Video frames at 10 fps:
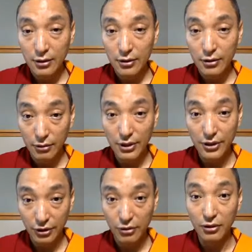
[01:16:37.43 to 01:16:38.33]
So
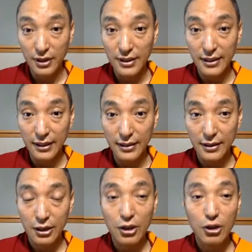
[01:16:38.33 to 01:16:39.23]
it's good, isn't it?
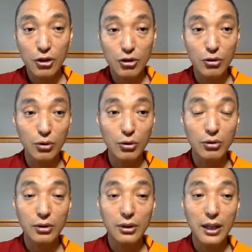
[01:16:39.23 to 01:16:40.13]
So
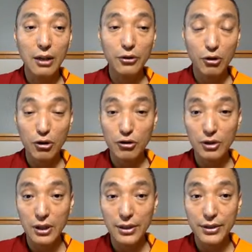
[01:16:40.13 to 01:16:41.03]
now the question
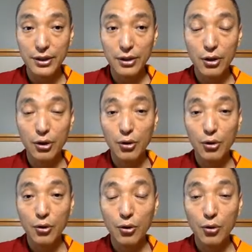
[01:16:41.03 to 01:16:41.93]
is,
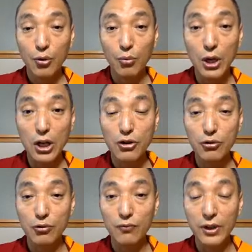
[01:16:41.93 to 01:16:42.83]
where
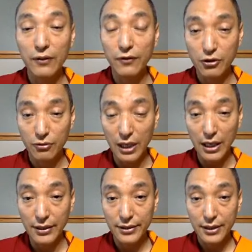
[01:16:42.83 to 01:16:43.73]
should we
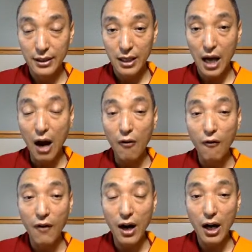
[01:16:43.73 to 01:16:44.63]
visualize? How
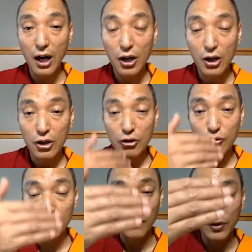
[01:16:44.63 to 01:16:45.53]
far
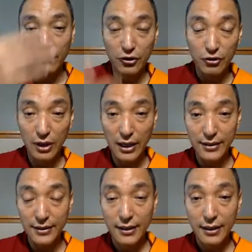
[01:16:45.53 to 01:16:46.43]
should we visualize?